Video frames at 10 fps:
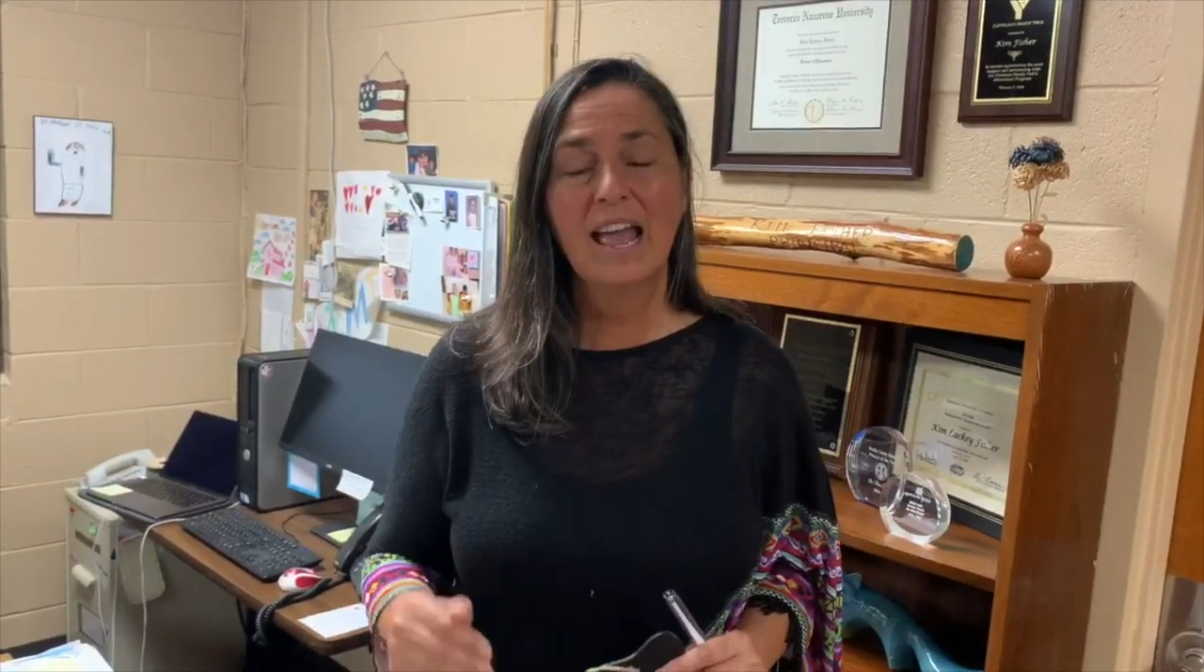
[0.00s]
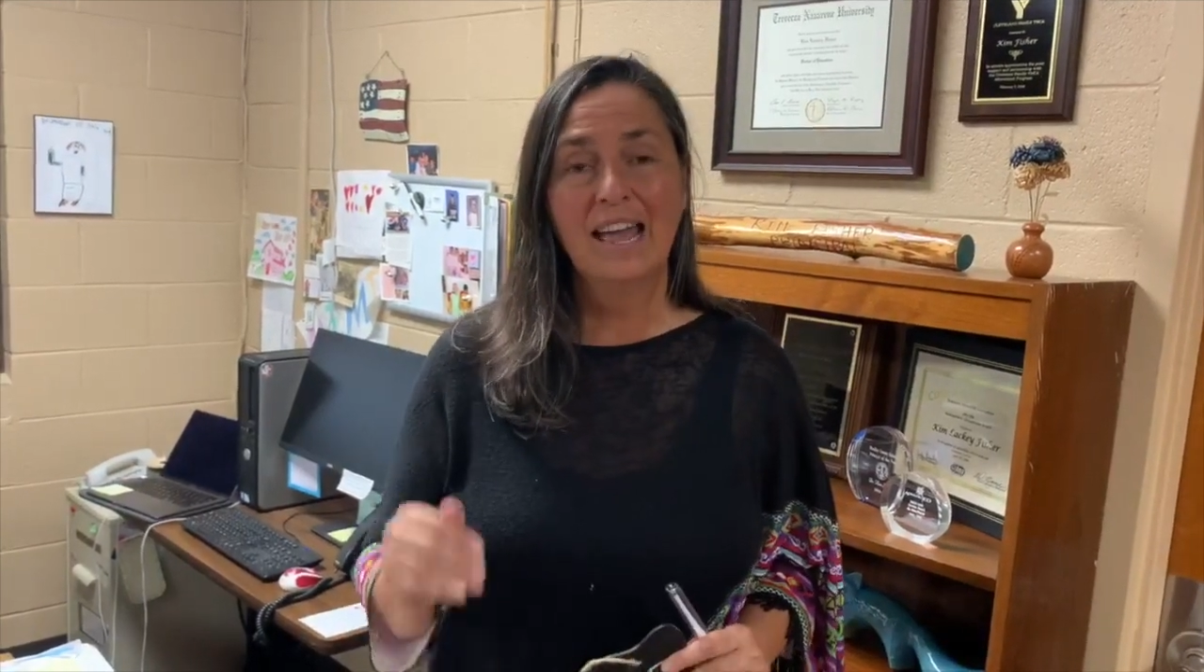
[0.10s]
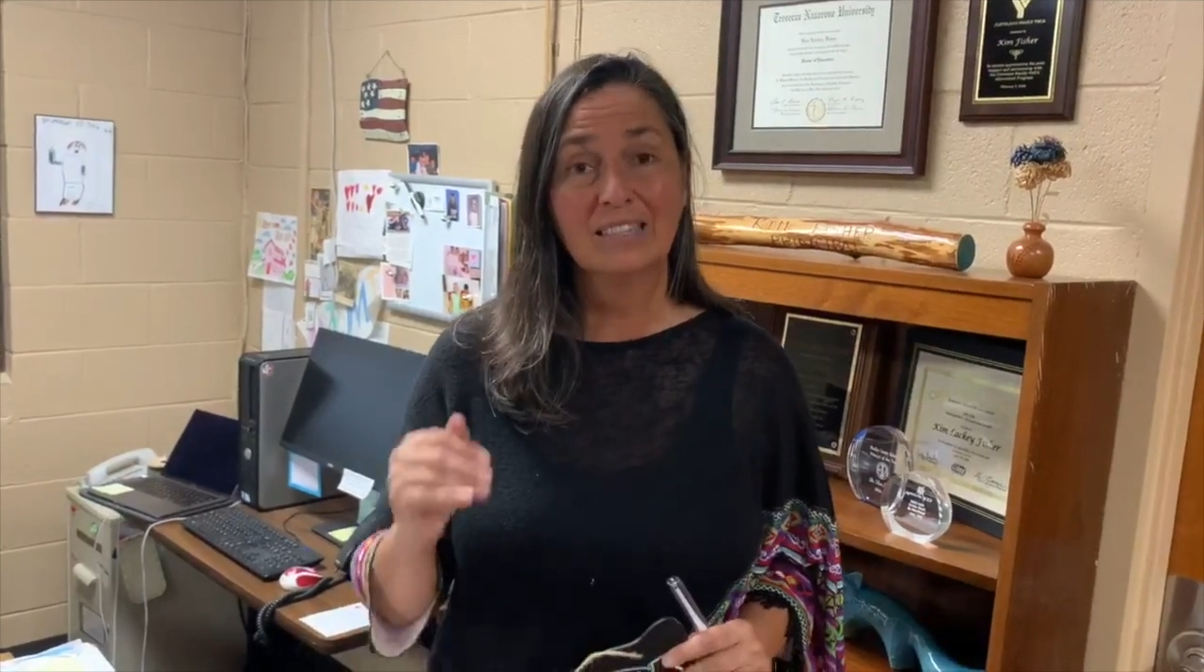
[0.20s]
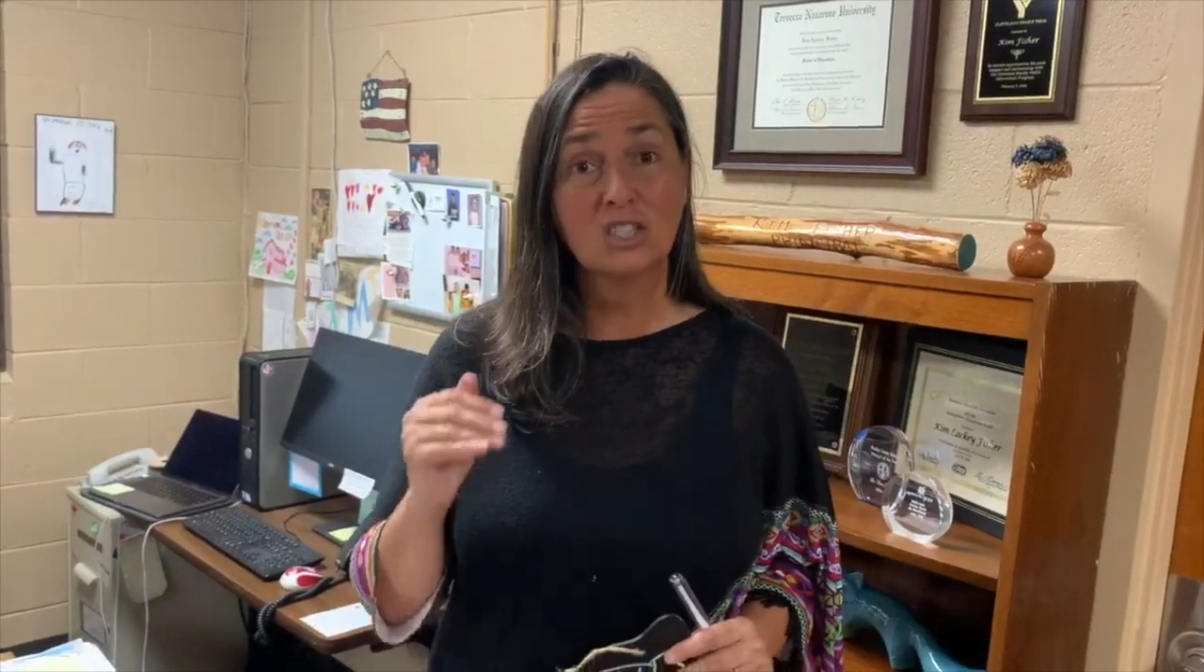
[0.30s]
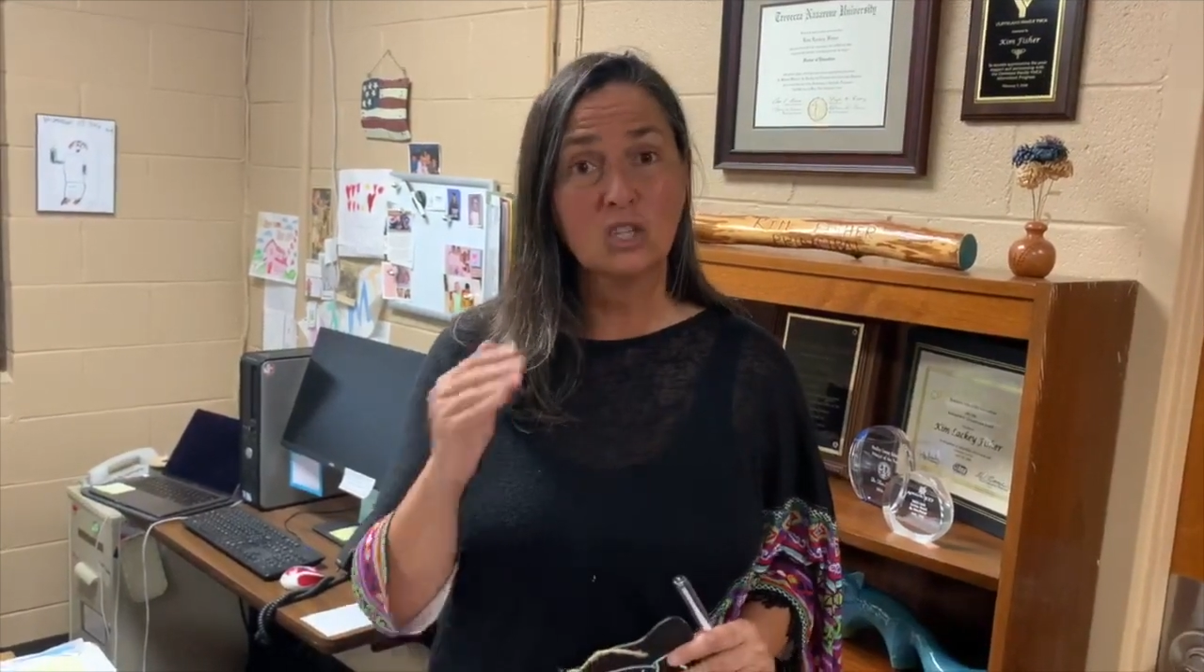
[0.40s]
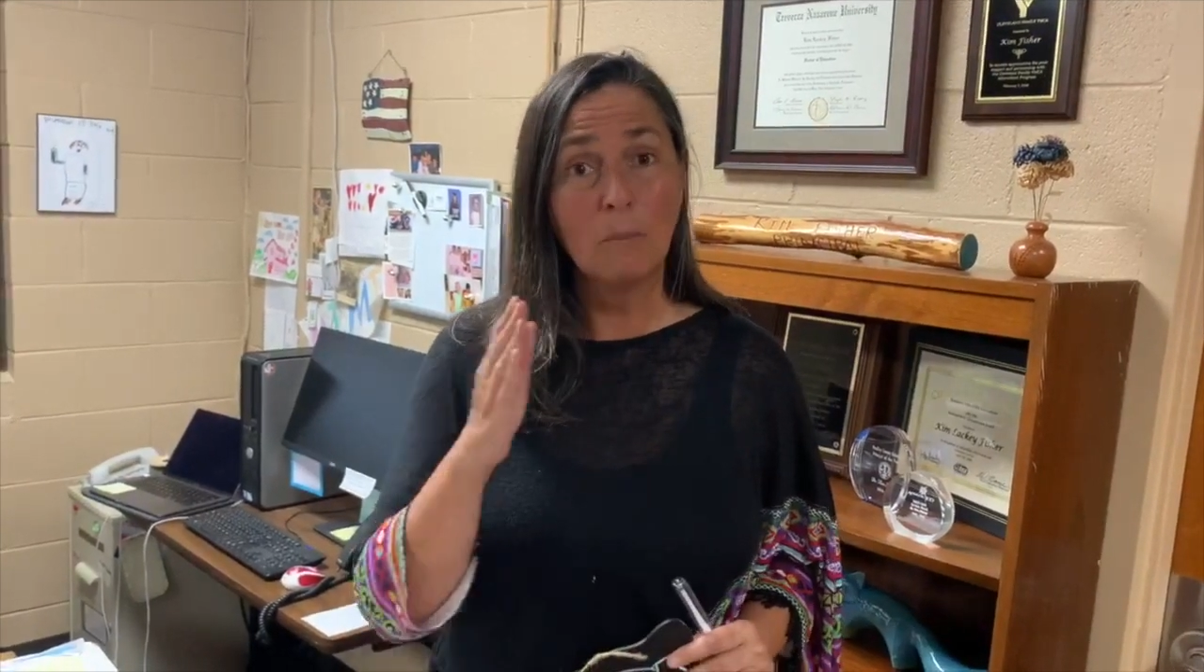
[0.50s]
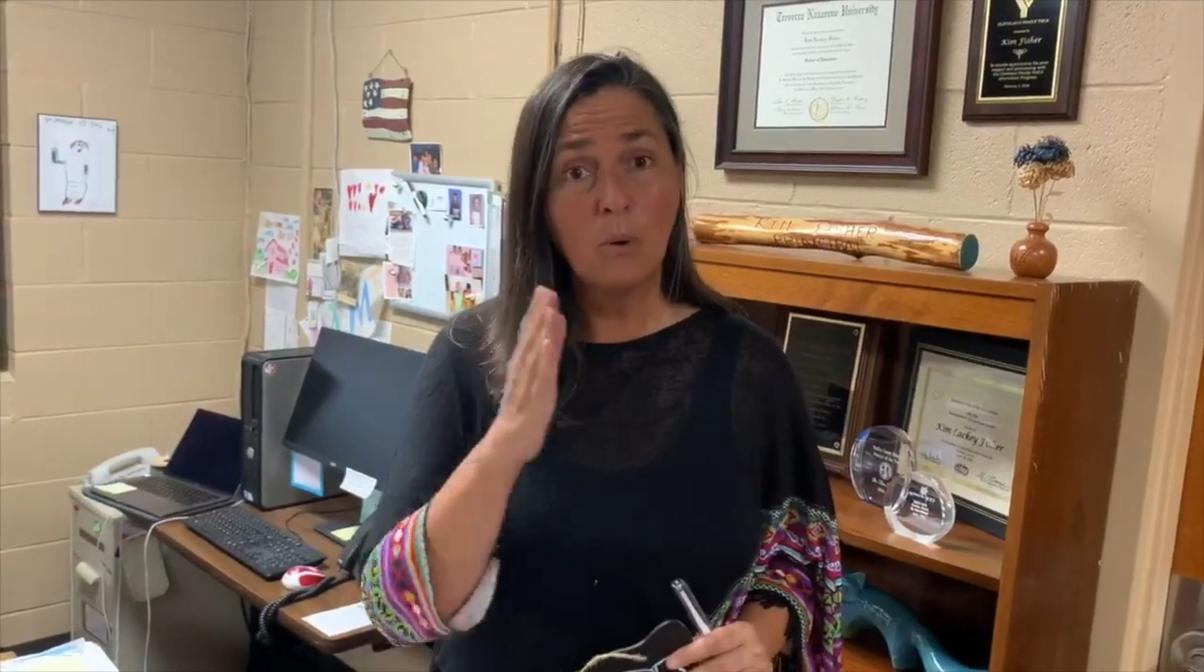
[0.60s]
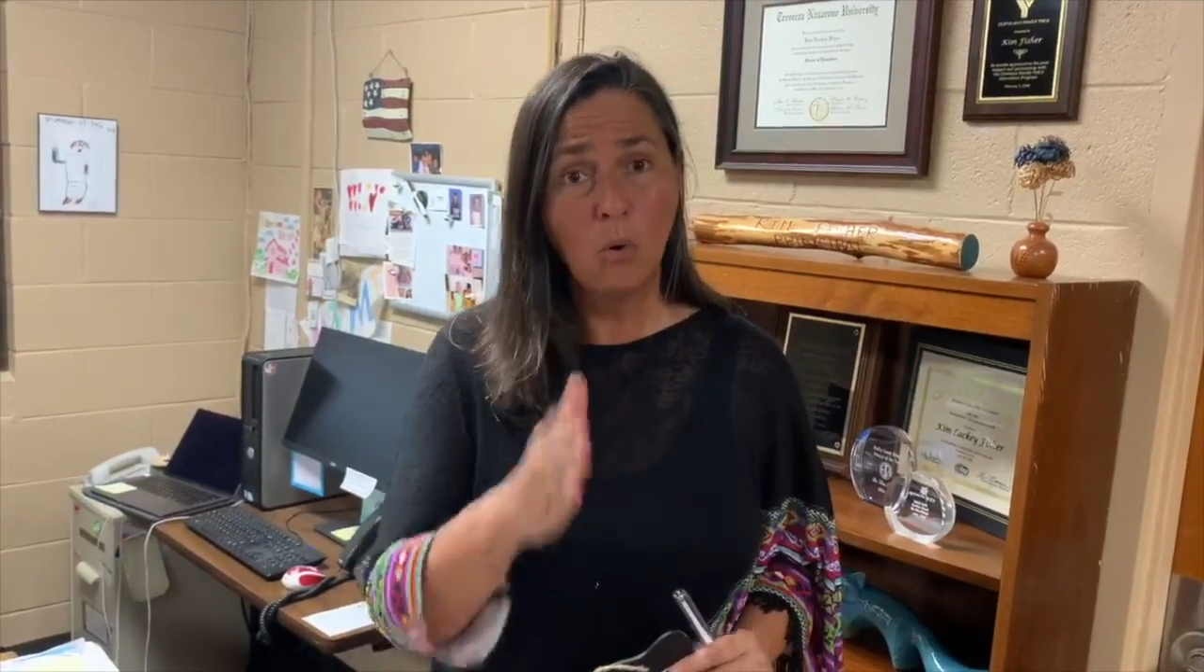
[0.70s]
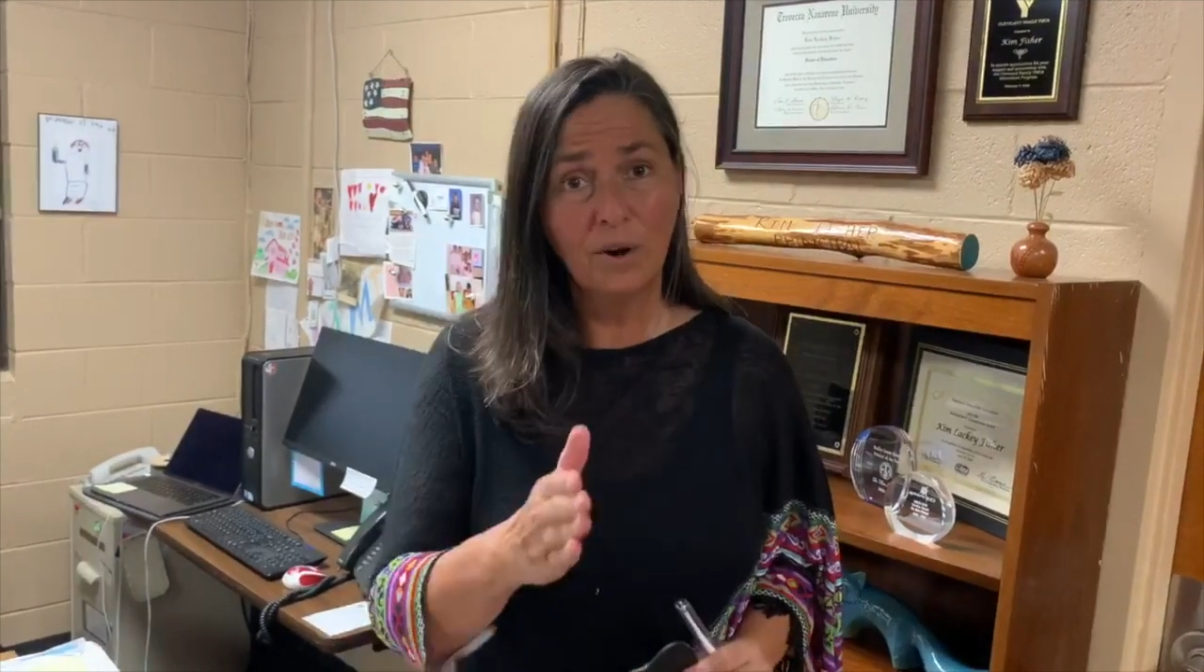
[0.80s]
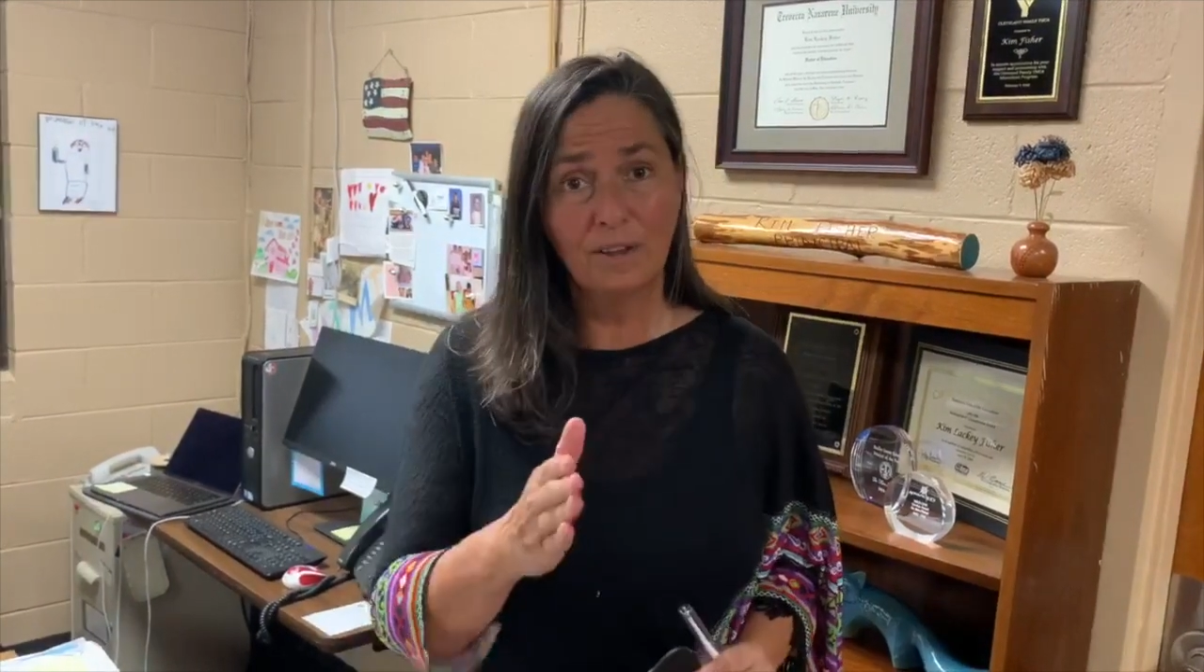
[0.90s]
and
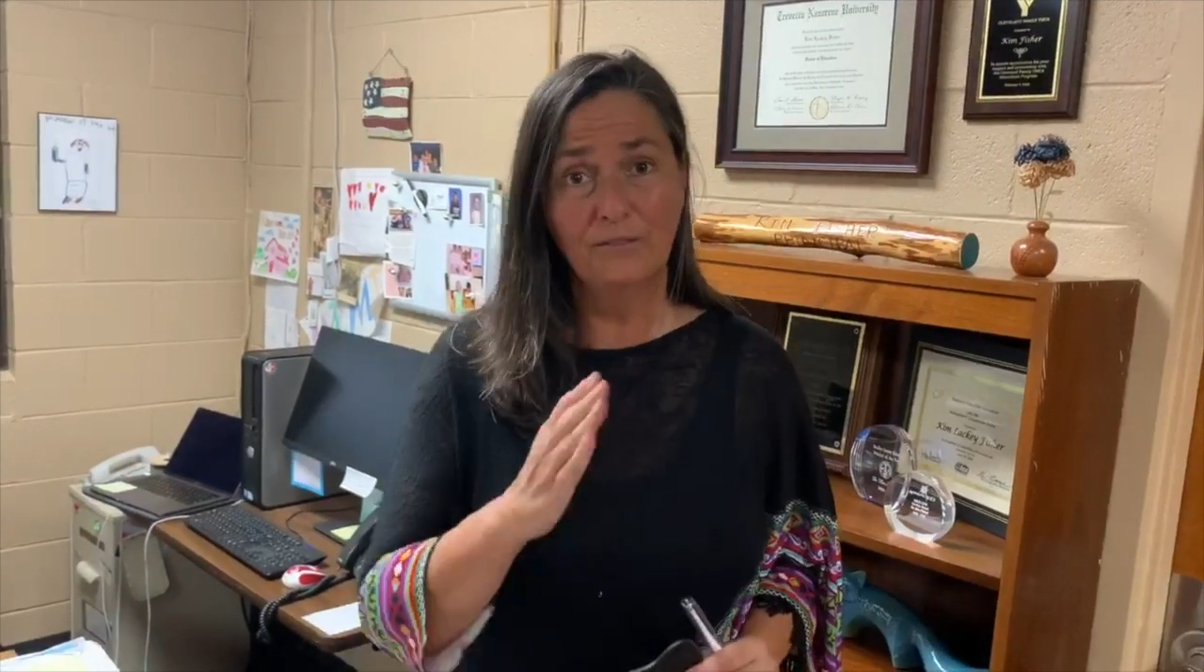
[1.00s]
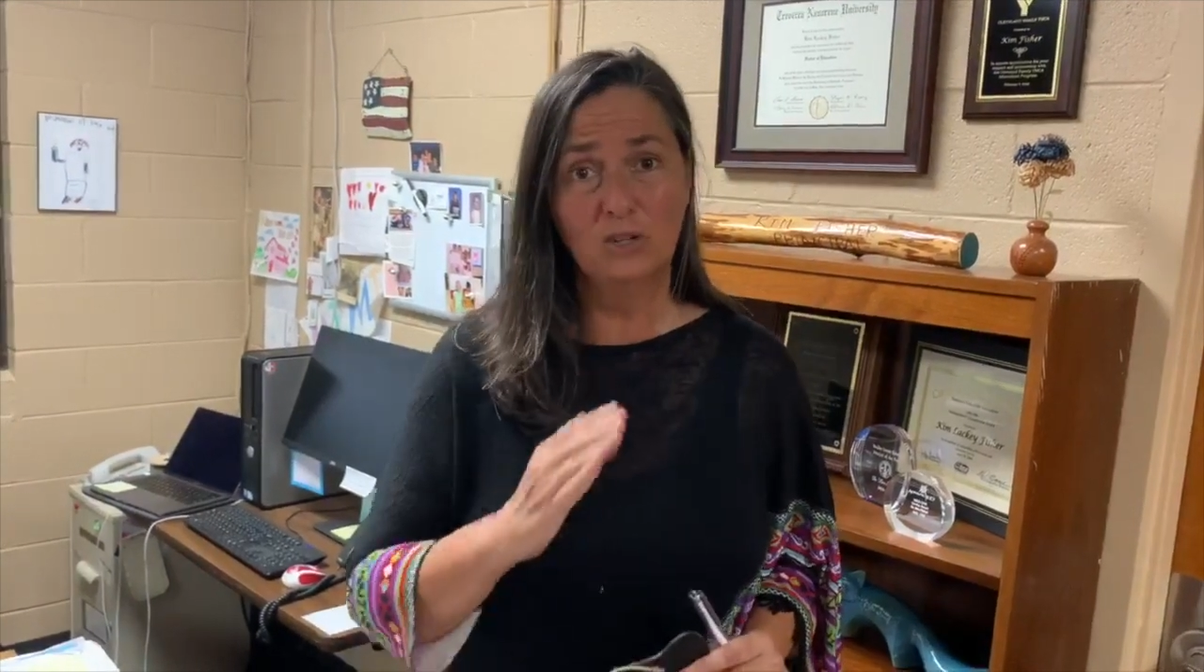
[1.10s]
supportive